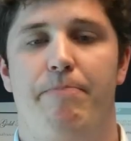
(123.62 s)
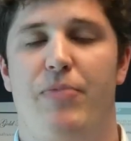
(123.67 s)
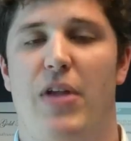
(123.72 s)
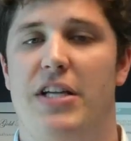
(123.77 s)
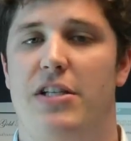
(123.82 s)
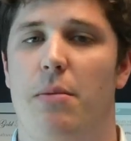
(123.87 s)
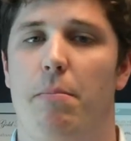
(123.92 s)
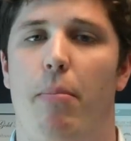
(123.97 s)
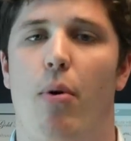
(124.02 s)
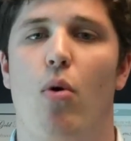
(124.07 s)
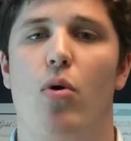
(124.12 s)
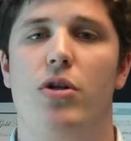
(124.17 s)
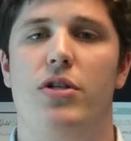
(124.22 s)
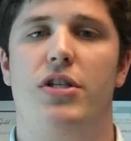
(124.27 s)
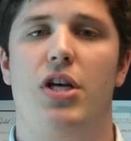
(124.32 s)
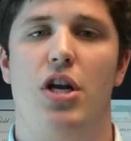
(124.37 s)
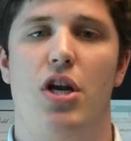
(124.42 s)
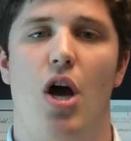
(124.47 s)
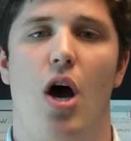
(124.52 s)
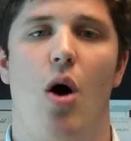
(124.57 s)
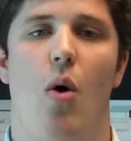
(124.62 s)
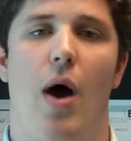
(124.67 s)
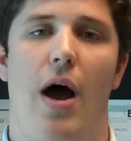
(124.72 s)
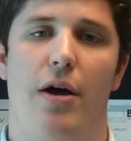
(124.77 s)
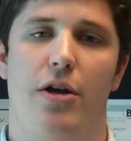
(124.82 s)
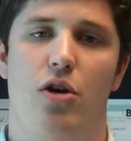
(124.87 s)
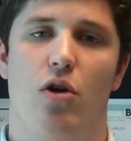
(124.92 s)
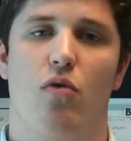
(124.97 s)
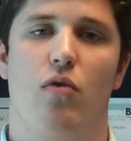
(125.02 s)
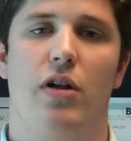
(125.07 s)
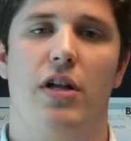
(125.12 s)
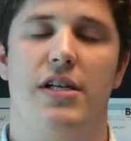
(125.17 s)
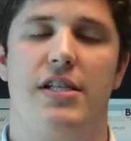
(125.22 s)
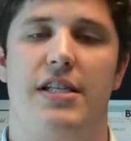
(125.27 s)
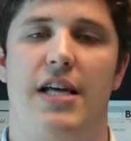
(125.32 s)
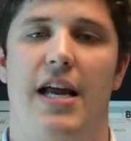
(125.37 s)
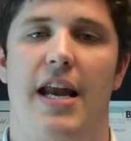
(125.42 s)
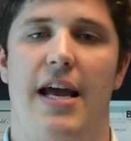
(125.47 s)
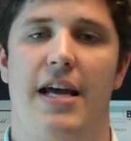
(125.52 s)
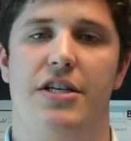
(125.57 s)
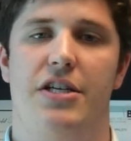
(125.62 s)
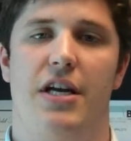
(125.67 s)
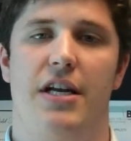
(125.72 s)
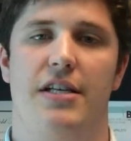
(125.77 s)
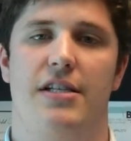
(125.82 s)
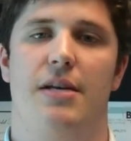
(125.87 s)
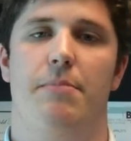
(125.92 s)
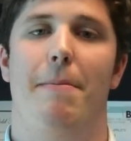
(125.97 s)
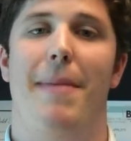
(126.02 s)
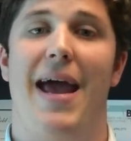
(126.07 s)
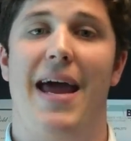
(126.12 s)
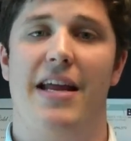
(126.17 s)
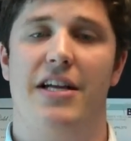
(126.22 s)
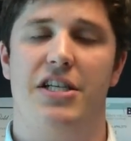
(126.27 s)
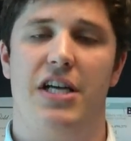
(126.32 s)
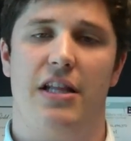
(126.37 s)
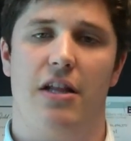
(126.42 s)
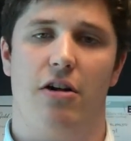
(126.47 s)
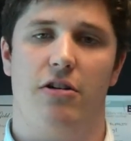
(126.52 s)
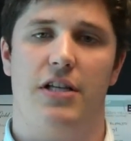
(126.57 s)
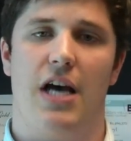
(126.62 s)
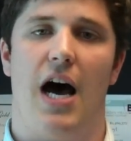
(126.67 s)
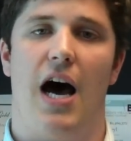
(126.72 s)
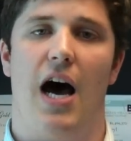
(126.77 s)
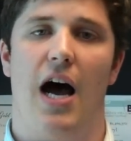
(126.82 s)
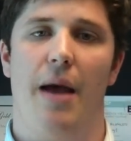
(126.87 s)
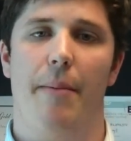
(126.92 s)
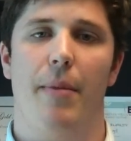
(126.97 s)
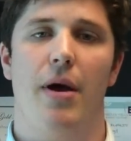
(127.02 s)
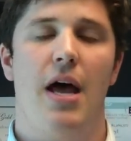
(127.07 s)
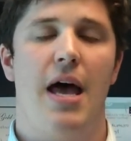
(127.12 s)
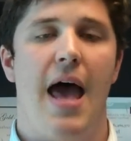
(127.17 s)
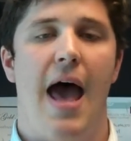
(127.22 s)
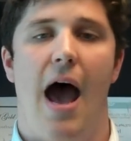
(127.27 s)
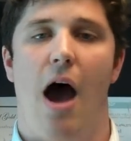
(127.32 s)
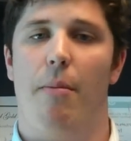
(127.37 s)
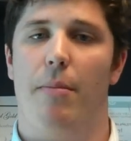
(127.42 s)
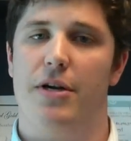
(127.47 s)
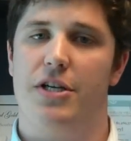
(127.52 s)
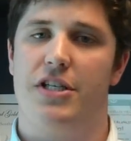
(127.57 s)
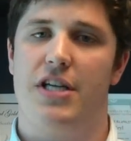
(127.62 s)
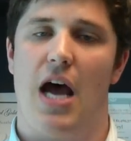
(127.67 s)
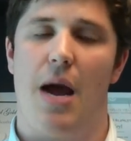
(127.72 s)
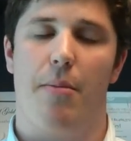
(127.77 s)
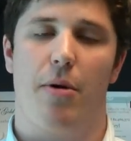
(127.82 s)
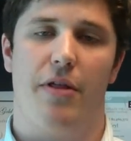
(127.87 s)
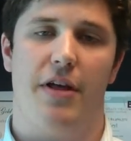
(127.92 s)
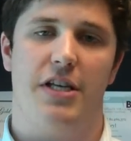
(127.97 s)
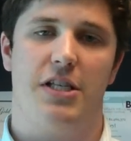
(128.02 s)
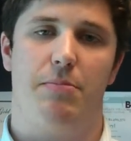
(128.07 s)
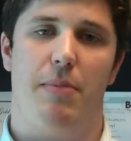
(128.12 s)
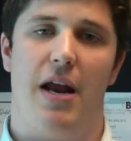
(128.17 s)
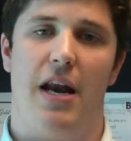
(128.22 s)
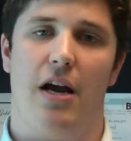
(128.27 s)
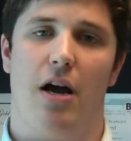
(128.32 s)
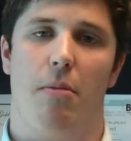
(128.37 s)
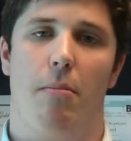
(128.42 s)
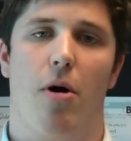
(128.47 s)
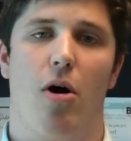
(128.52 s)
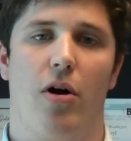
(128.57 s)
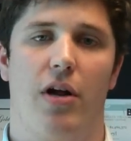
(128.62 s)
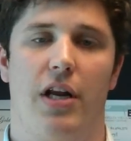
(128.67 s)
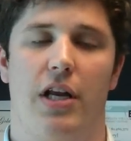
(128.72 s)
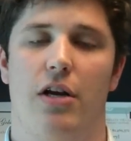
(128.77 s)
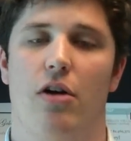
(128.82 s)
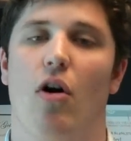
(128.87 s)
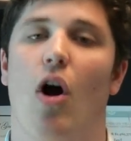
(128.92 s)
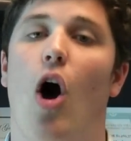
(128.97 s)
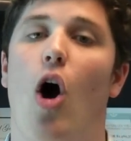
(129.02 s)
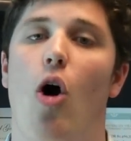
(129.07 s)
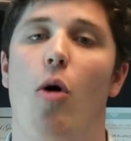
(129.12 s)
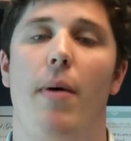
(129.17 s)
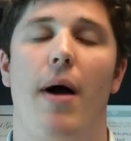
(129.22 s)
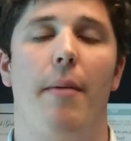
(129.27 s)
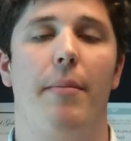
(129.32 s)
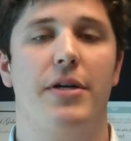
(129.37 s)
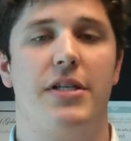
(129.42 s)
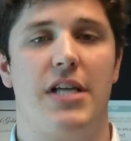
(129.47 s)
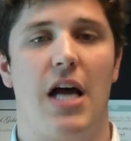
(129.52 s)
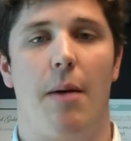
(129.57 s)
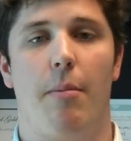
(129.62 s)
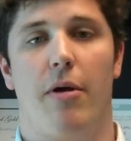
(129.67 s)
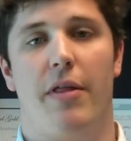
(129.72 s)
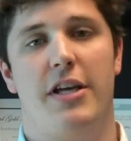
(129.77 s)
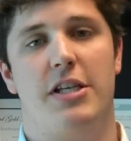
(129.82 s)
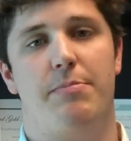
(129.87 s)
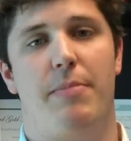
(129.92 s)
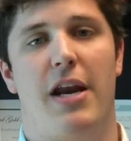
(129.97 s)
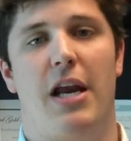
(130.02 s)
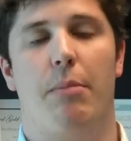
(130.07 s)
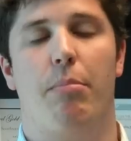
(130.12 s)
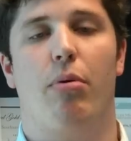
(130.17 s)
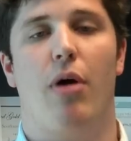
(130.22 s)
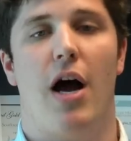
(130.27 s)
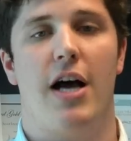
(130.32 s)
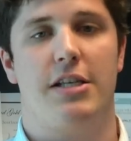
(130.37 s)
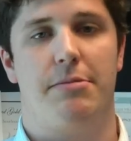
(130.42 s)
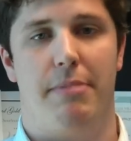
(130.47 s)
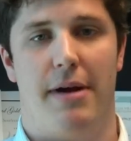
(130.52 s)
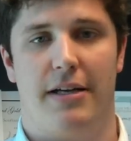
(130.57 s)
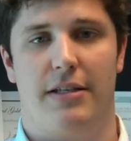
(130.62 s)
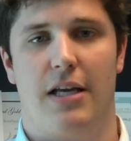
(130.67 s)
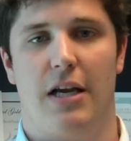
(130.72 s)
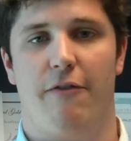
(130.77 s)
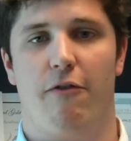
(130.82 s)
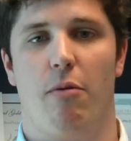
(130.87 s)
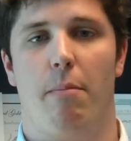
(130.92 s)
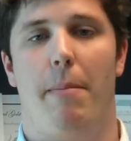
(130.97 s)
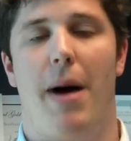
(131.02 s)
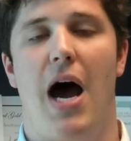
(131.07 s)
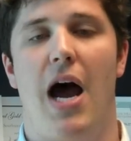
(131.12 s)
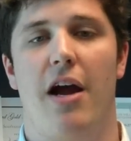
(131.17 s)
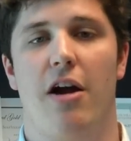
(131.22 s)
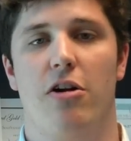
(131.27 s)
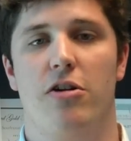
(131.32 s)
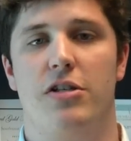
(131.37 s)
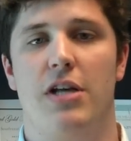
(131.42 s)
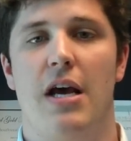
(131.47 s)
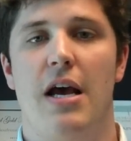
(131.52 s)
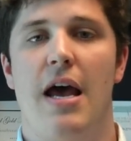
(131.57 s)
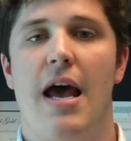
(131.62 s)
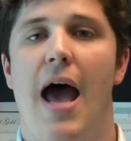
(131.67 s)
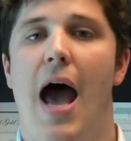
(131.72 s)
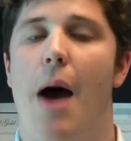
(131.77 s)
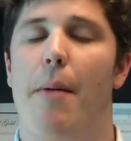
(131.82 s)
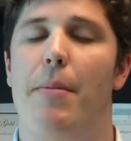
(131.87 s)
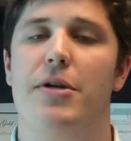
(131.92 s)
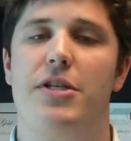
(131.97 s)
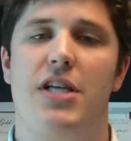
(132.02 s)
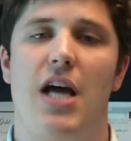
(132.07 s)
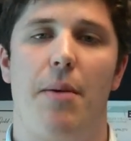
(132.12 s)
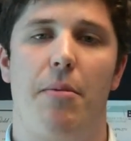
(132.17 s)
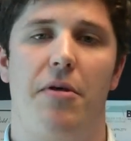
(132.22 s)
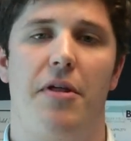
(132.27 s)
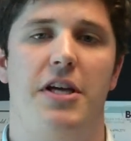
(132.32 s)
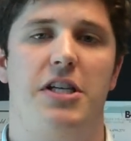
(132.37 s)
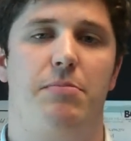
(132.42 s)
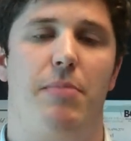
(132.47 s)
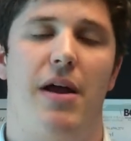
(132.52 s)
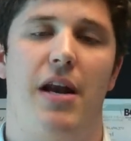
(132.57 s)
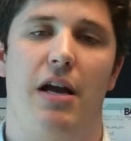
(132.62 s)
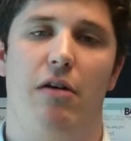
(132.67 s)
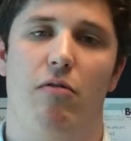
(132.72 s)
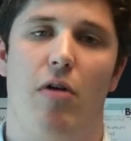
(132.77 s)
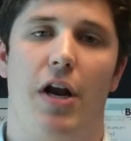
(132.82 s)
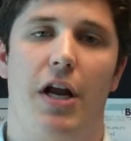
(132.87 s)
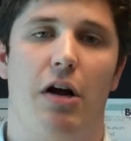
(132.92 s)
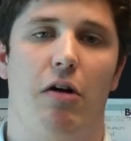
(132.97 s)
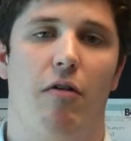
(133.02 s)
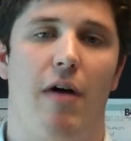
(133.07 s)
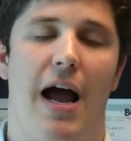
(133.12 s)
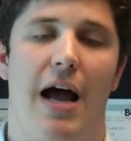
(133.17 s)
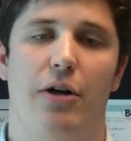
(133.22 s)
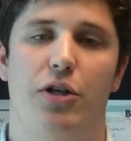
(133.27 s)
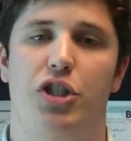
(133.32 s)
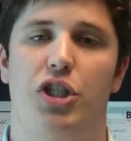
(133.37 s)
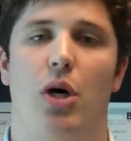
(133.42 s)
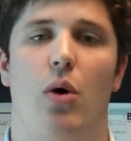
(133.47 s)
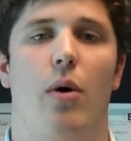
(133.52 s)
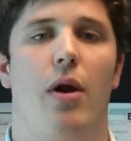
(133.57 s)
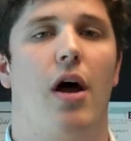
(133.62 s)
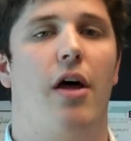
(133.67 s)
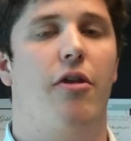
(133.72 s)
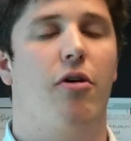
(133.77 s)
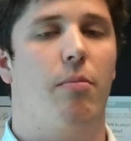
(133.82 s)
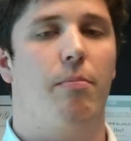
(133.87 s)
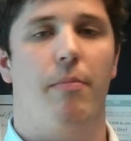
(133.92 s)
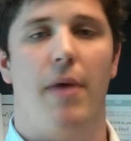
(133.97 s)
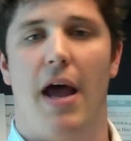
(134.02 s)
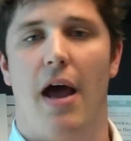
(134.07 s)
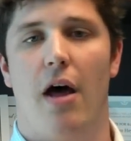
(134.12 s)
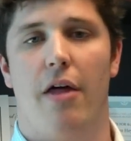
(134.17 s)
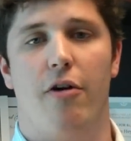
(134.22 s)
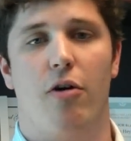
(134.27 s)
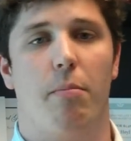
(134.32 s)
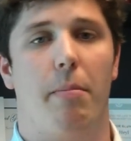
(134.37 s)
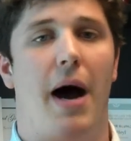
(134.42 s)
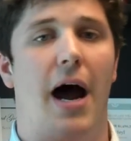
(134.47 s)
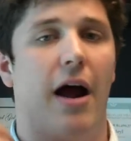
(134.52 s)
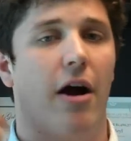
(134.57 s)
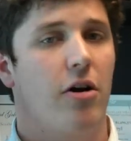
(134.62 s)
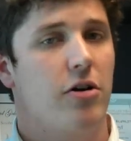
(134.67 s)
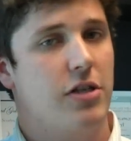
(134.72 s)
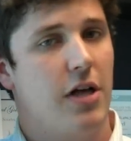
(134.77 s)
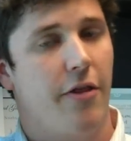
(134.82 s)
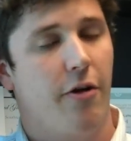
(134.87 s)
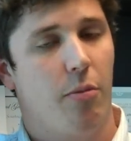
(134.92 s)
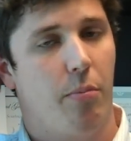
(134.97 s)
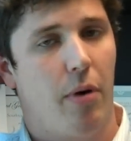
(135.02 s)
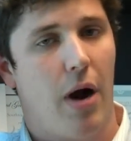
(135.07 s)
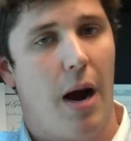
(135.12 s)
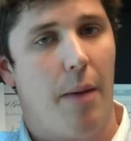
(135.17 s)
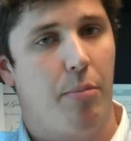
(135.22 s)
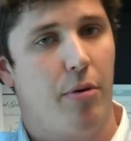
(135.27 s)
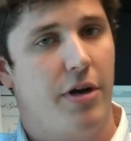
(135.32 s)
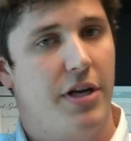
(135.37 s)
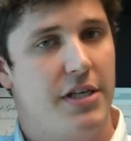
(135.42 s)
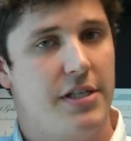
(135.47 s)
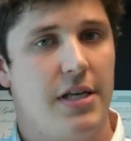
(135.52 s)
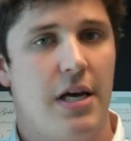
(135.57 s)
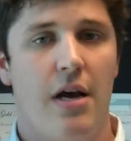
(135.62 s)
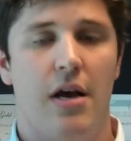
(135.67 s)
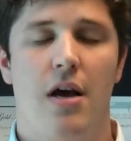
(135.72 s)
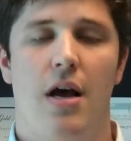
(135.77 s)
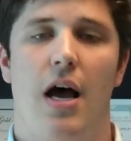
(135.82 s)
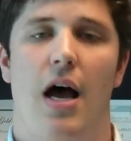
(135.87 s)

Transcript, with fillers: It's important to know how your real estate agent is managing their time. How much time are they spending on marketing your home? How much time are they spending prospecting for buyers? How much time are they spending running around showing other buyers, other properties